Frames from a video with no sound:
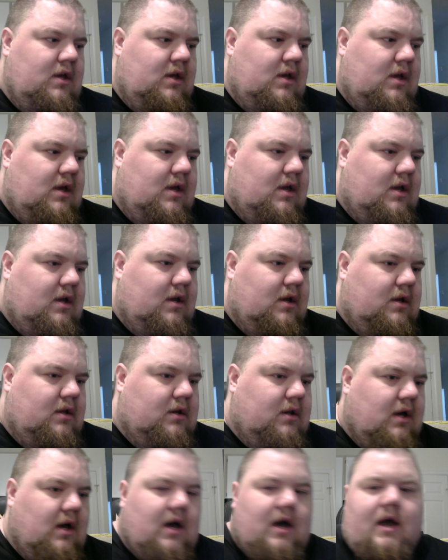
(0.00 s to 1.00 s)

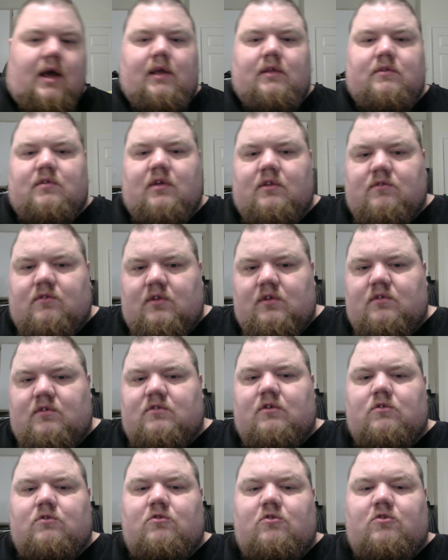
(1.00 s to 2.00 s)
in a high intensity
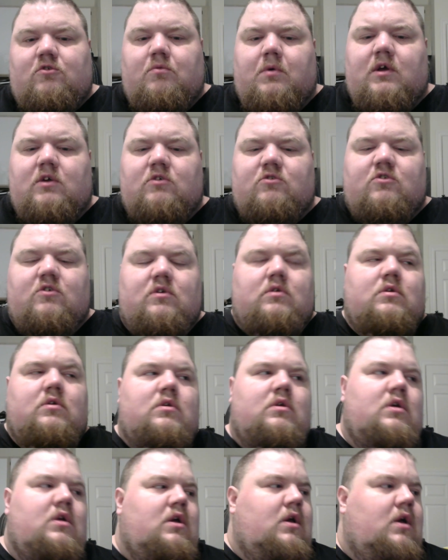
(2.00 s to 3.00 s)
situation.
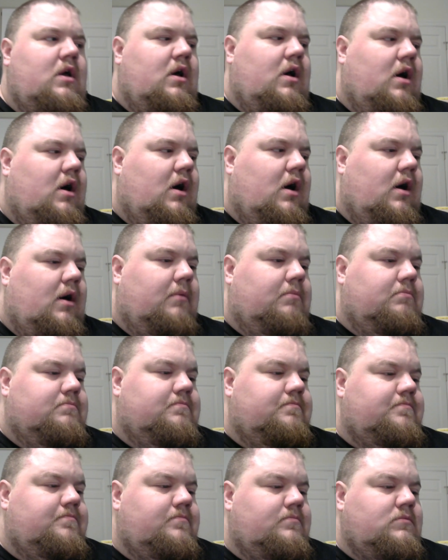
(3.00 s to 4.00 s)
Um,
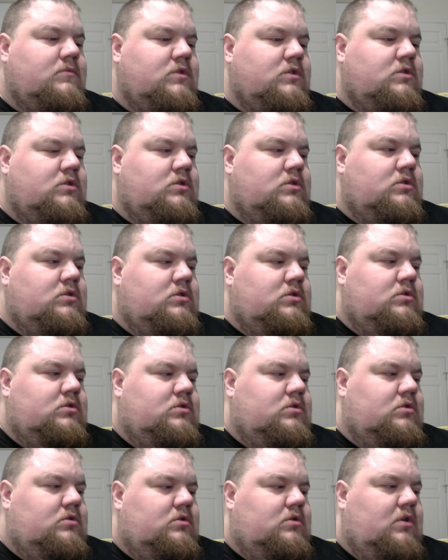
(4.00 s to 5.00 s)

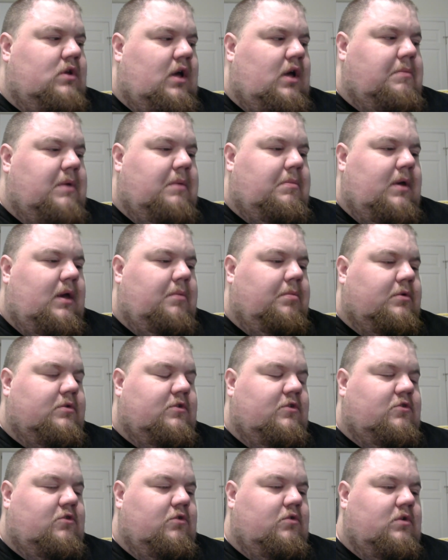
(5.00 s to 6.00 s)
I may be able
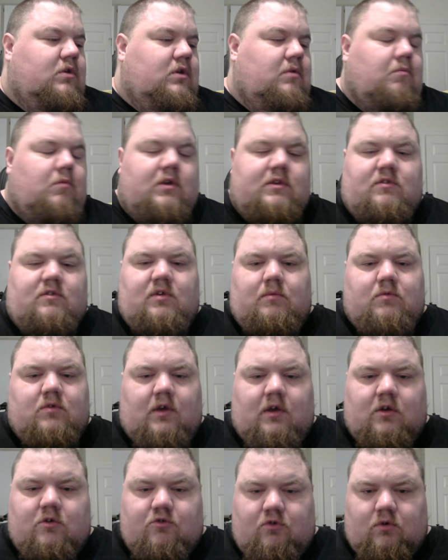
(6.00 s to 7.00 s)
to do it in what seems
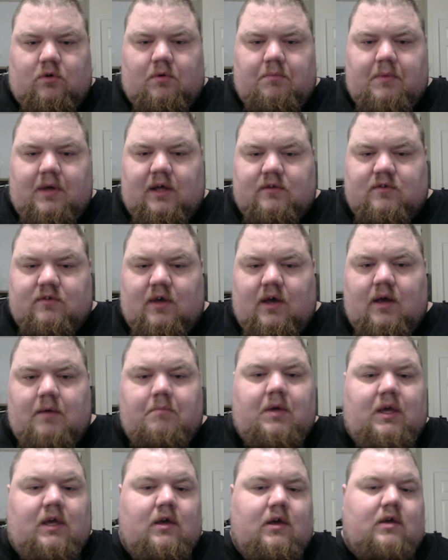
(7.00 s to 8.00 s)
like a short amount of time
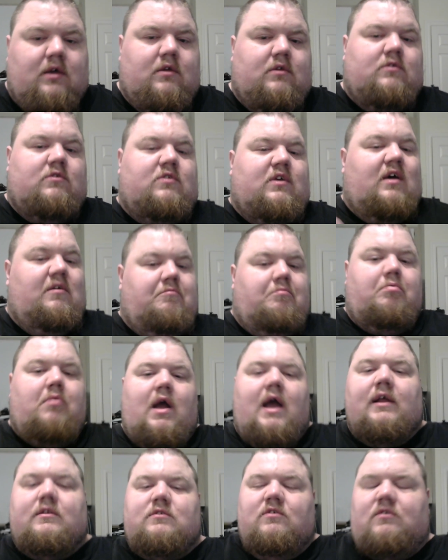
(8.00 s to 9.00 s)
because I've
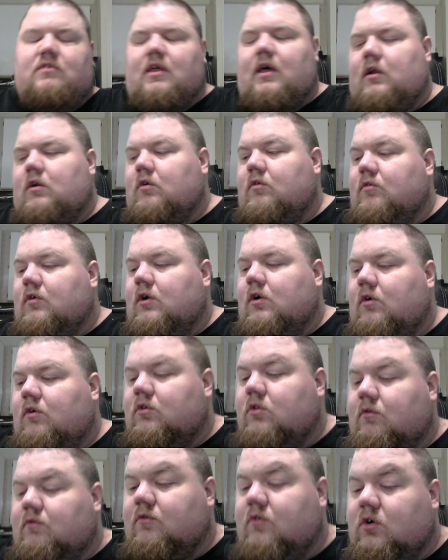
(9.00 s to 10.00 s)
practiced that over and
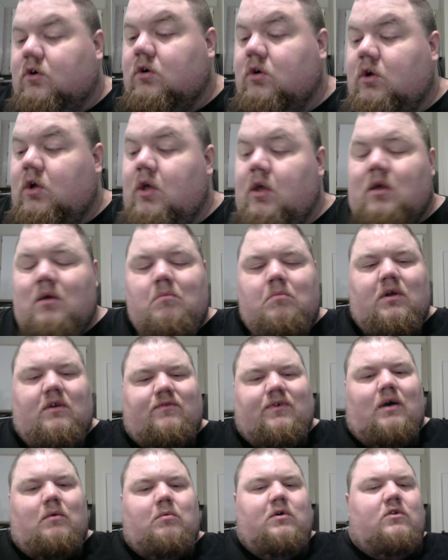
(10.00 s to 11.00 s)
over. But
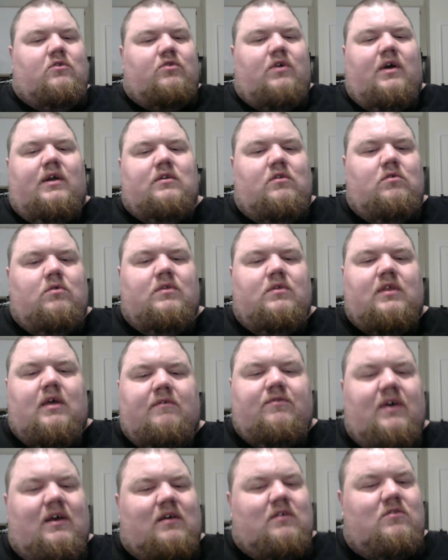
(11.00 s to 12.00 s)
if I would have tried to do it
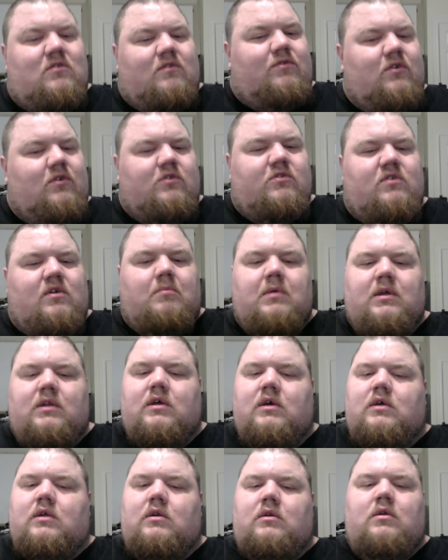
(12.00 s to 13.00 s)
that fast the first time I
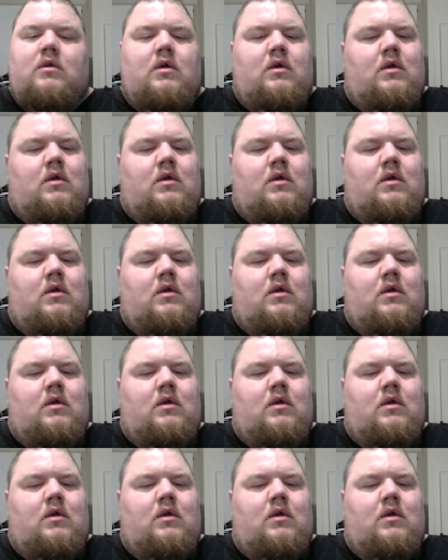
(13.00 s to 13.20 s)
did it,